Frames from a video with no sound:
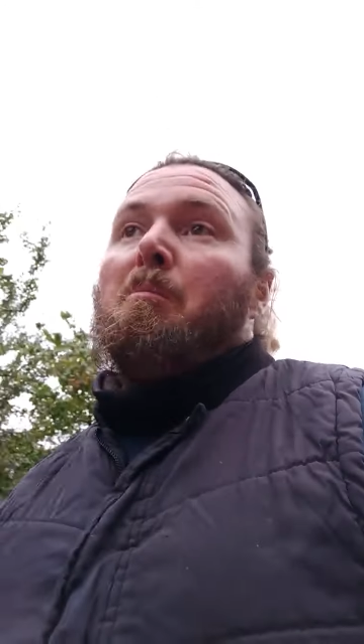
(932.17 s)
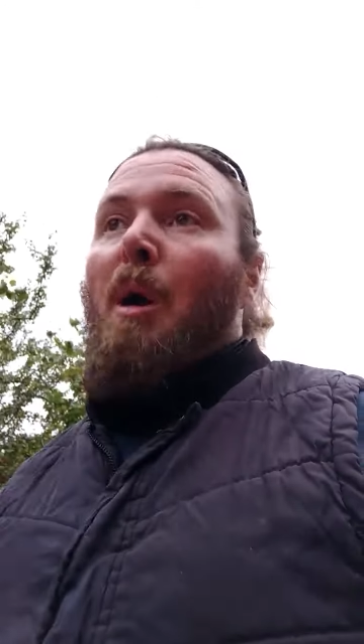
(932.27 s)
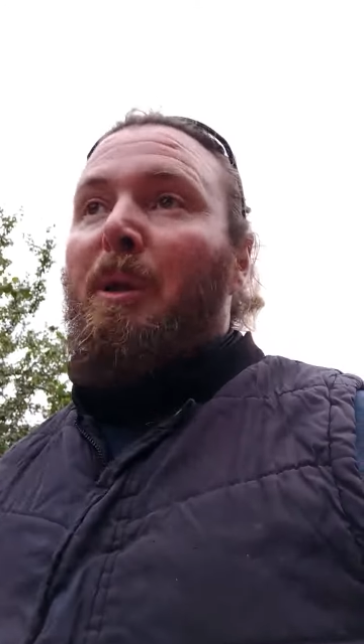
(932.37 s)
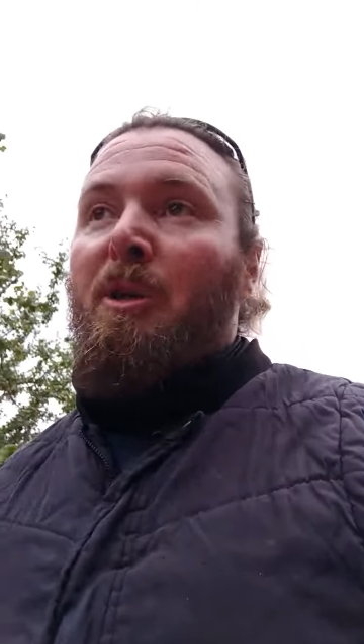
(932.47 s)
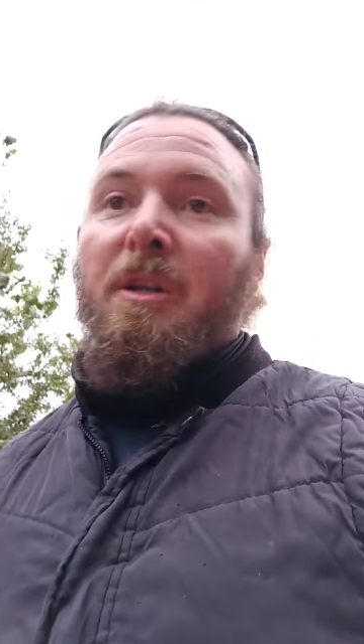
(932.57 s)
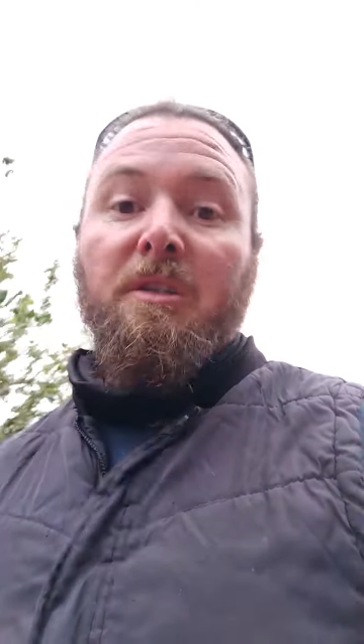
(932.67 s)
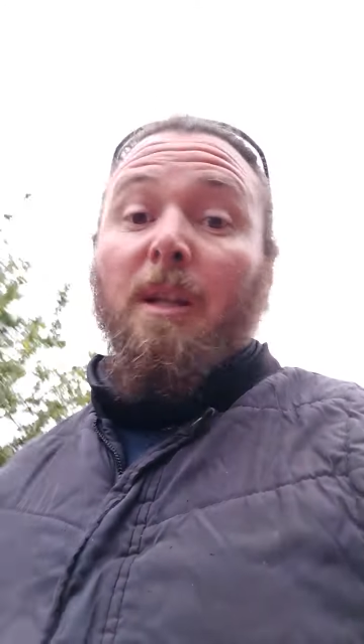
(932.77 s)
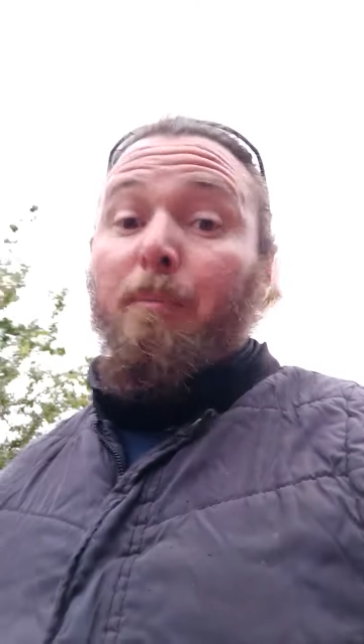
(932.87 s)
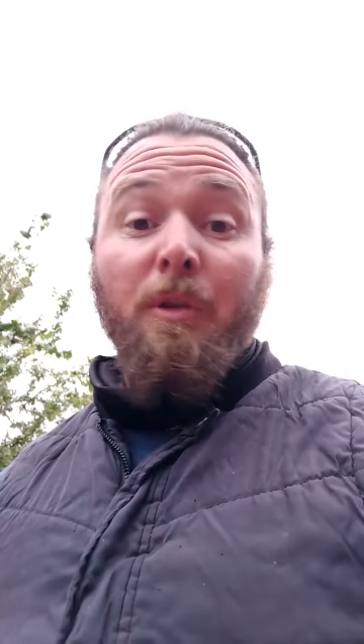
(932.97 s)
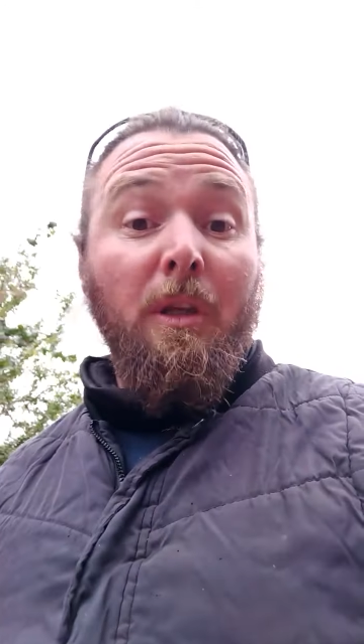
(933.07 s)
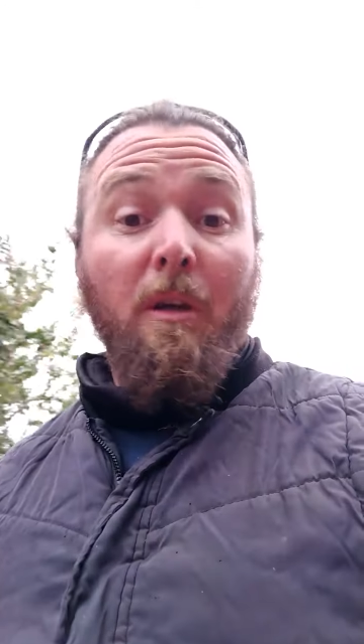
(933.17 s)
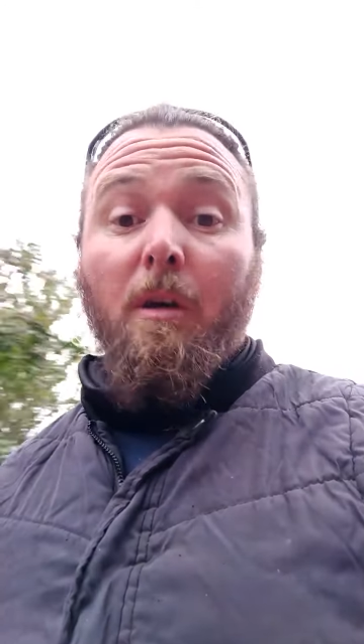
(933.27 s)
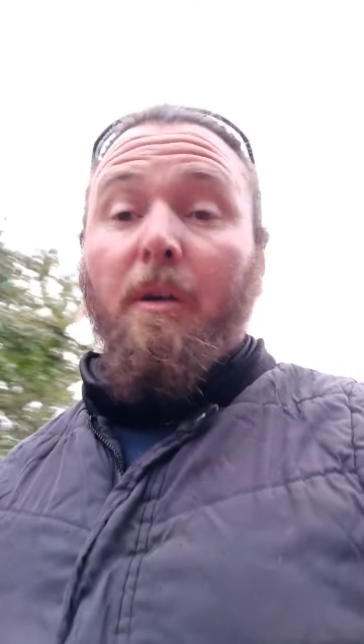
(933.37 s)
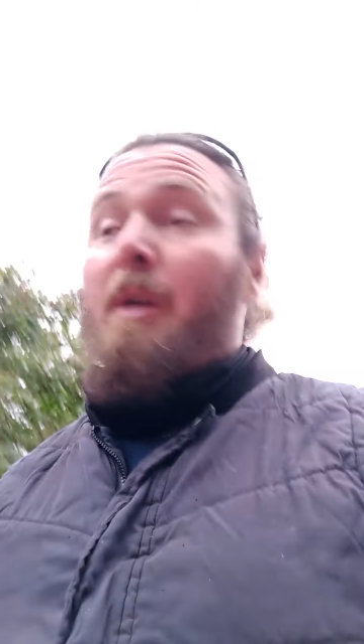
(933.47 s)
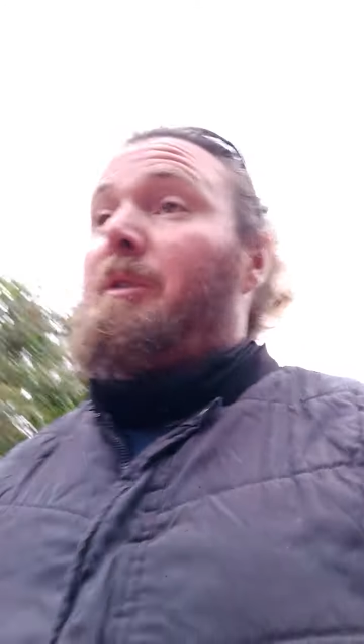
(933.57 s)
Probably could have slept with the
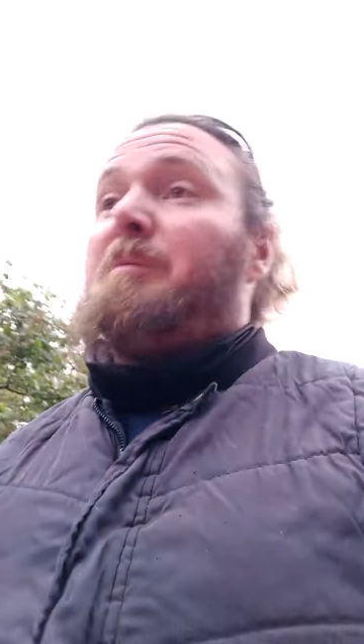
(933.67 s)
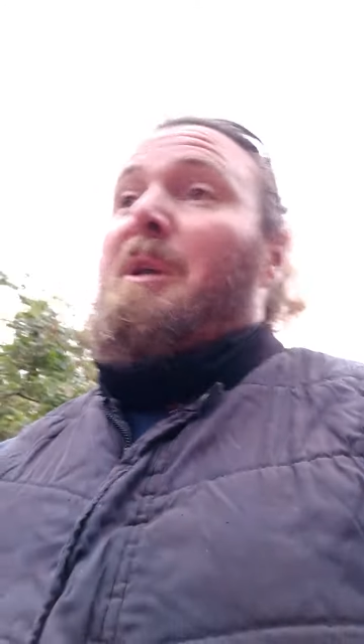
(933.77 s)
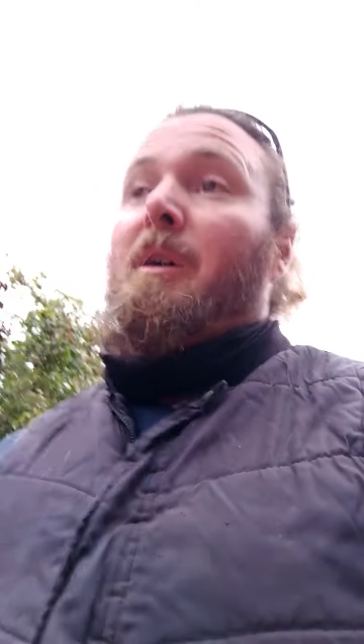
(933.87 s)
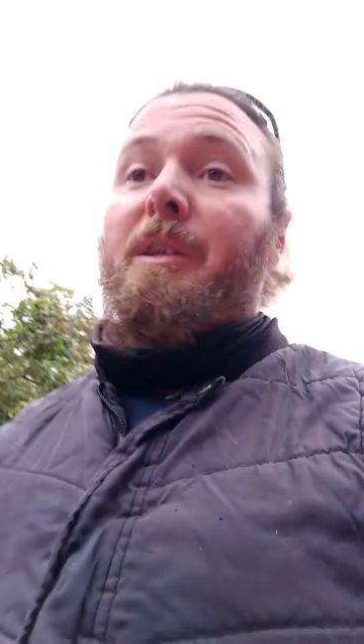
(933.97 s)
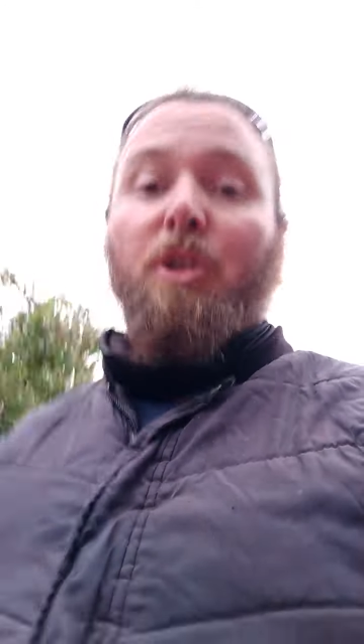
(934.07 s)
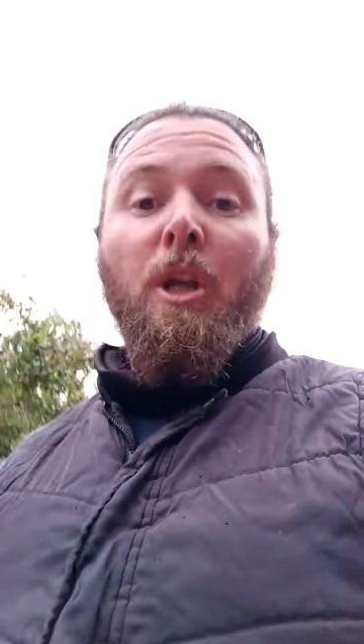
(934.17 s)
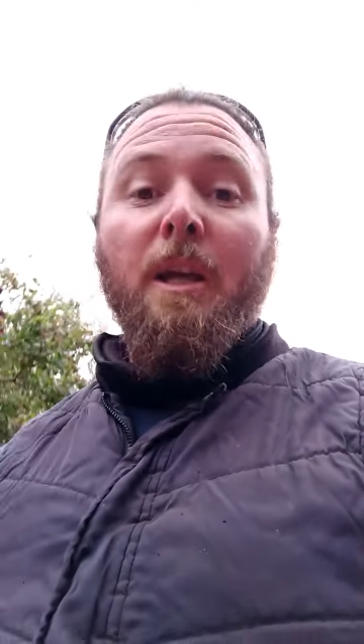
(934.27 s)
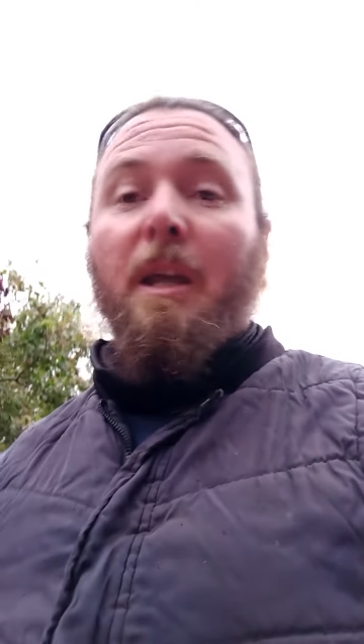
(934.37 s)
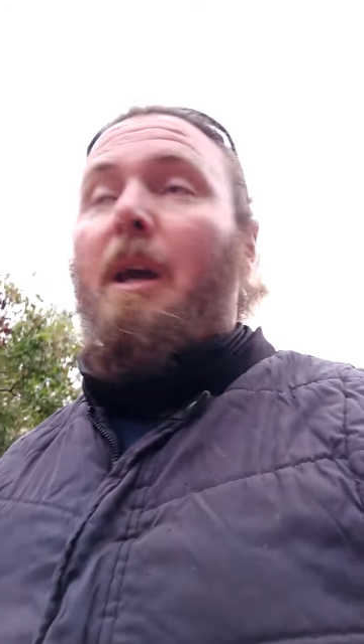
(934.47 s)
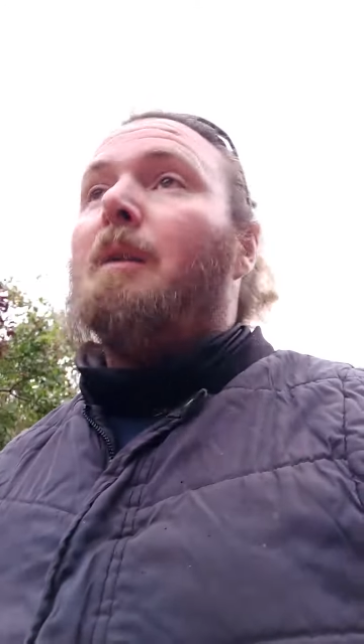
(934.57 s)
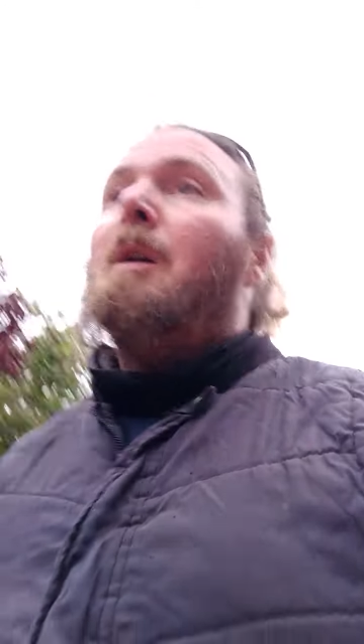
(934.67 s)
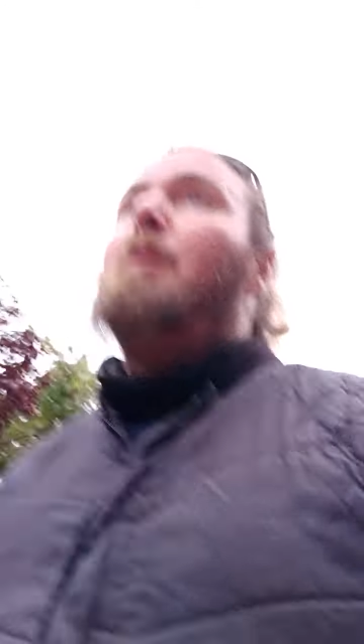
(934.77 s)
girl that was behind the checkout.